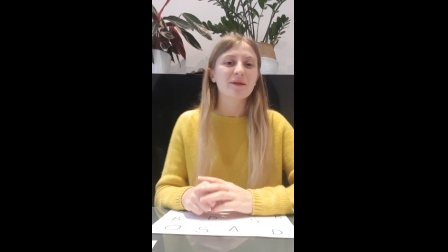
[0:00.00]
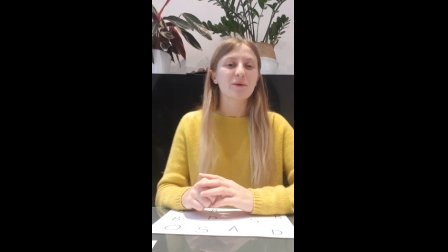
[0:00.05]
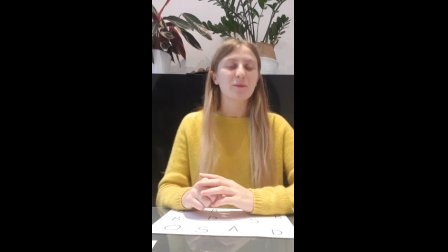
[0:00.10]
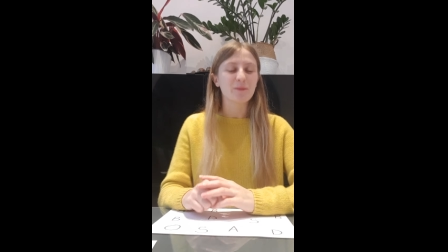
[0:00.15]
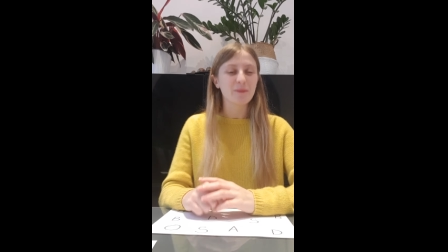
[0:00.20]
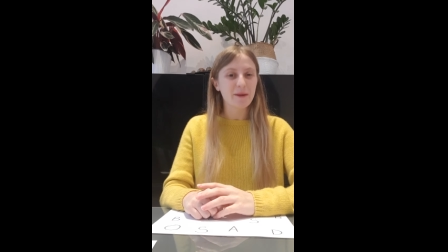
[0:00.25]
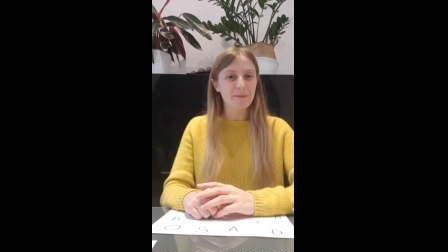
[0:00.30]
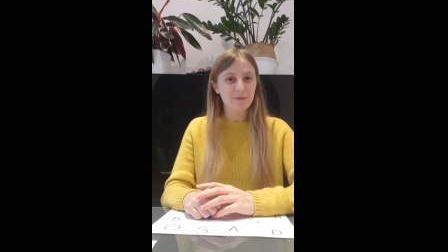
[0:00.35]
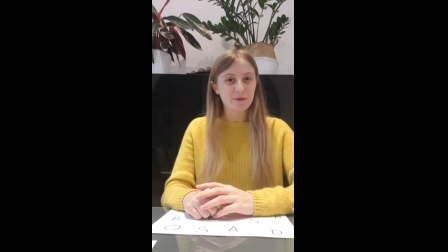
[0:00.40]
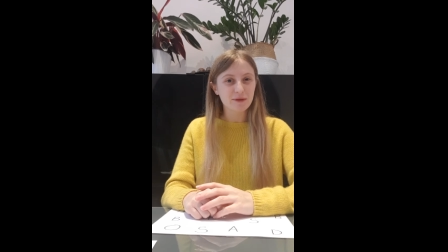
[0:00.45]

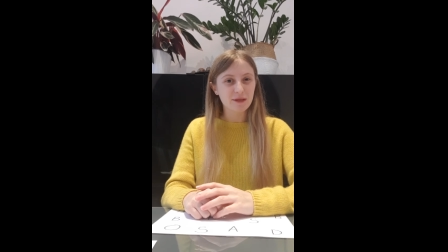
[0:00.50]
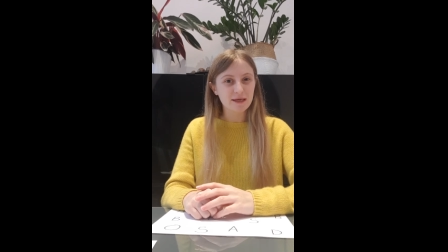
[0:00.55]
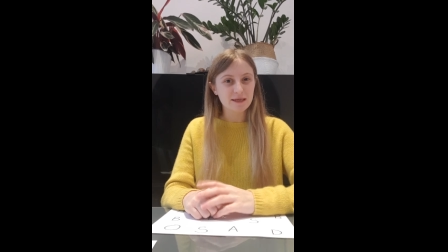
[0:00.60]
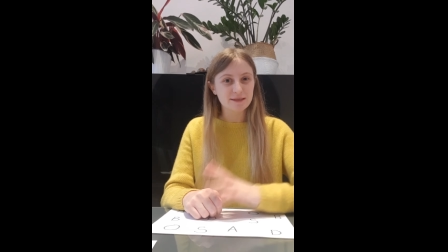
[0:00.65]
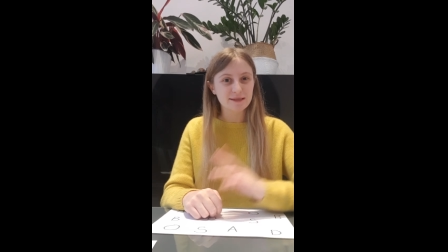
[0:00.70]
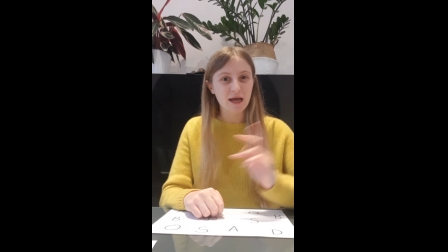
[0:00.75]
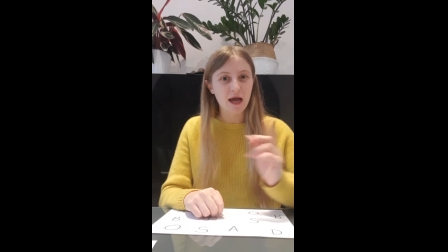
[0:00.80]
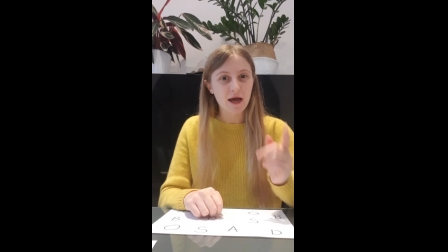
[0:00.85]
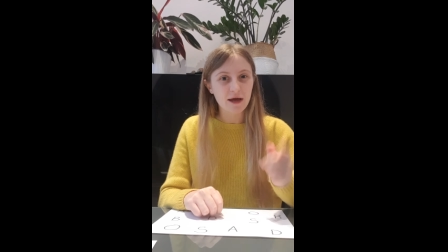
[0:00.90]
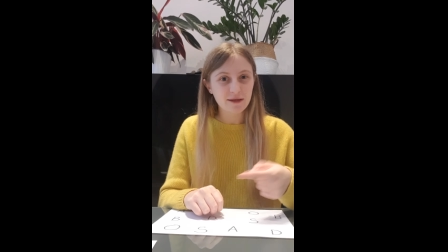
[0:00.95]
Remember,
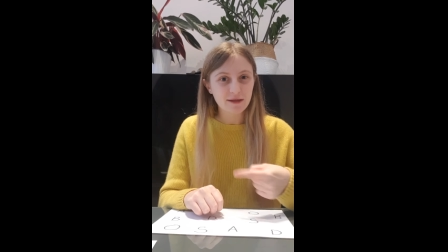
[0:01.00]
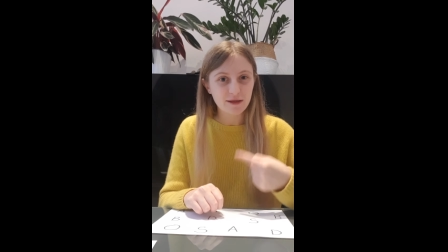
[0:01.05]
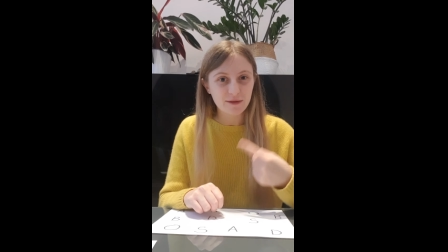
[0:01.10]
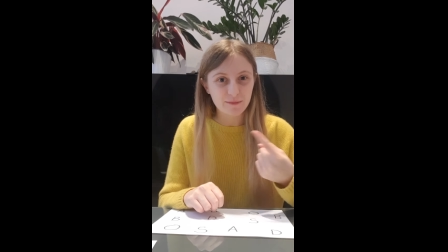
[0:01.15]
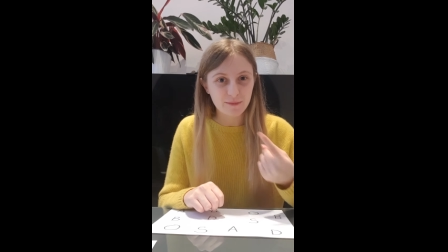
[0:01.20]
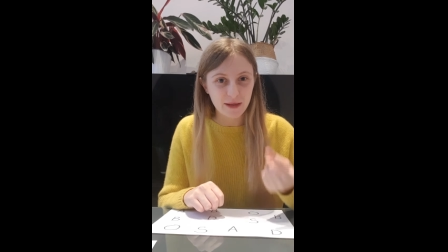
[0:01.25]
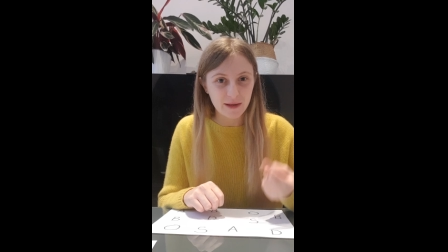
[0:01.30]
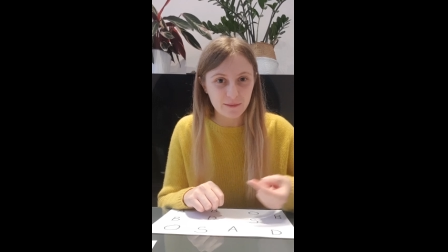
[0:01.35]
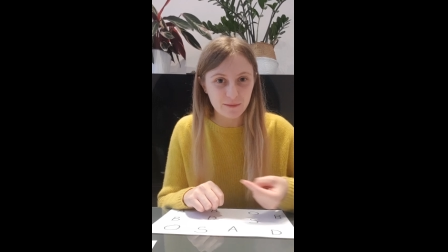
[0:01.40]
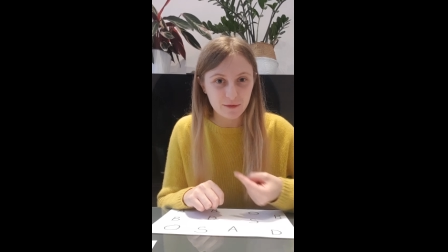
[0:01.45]
there's other
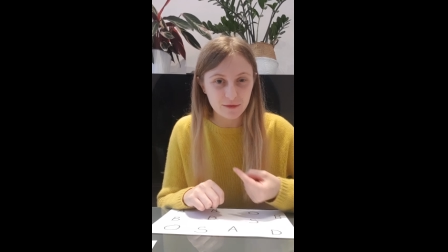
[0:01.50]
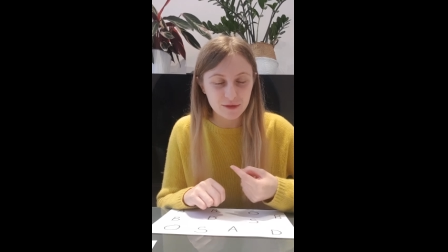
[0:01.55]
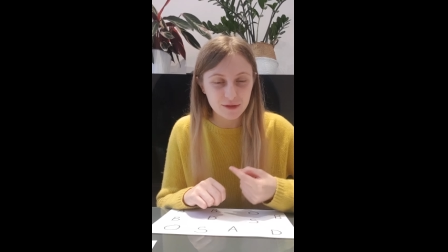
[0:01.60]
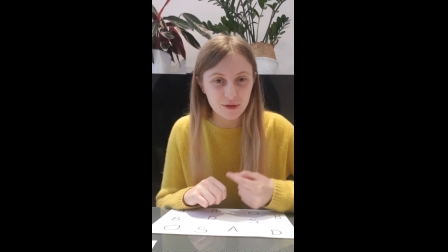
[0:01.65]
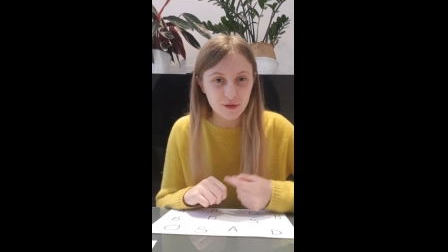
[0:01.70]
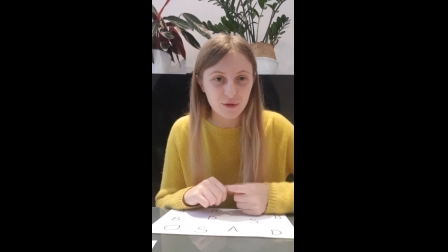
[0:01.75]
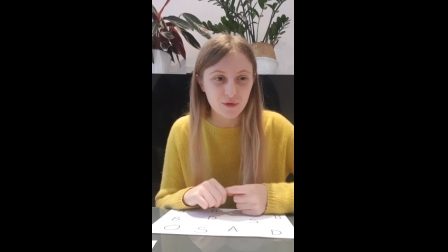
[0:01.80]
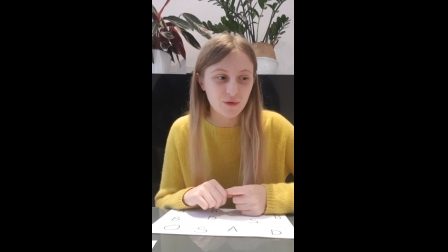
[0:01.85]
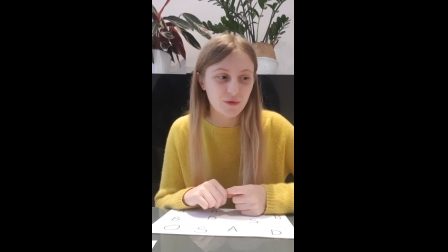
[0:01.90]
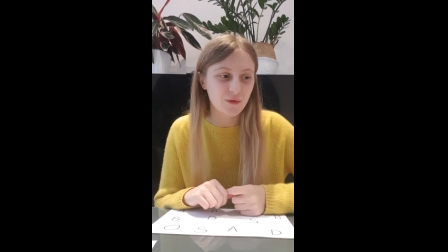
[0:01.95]
people
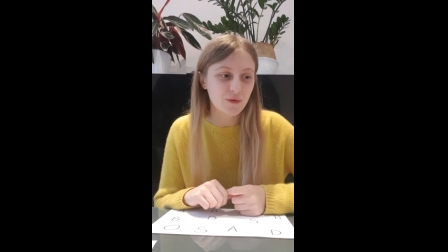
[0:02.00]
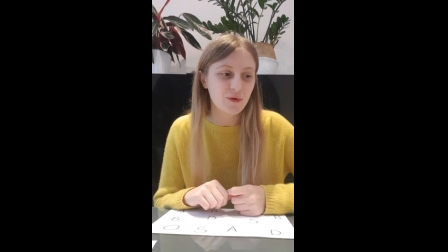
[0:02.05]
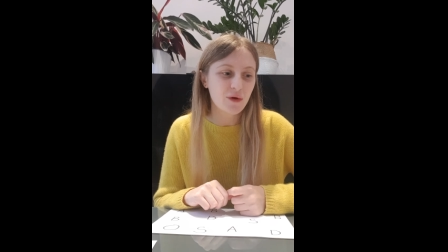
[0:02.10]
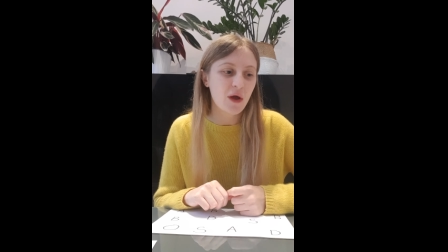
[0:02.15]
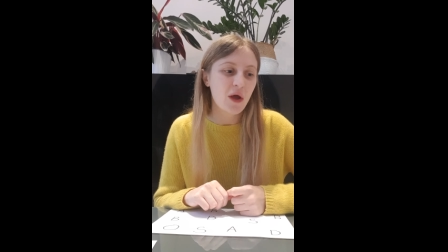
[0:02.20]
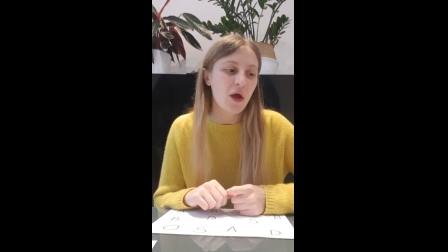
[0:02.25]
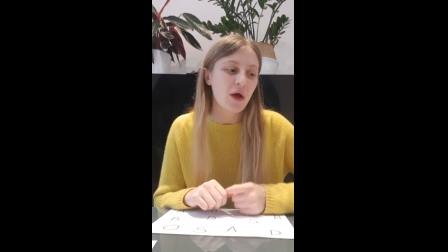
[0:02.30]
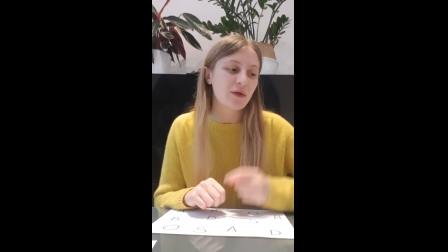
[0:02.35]
too.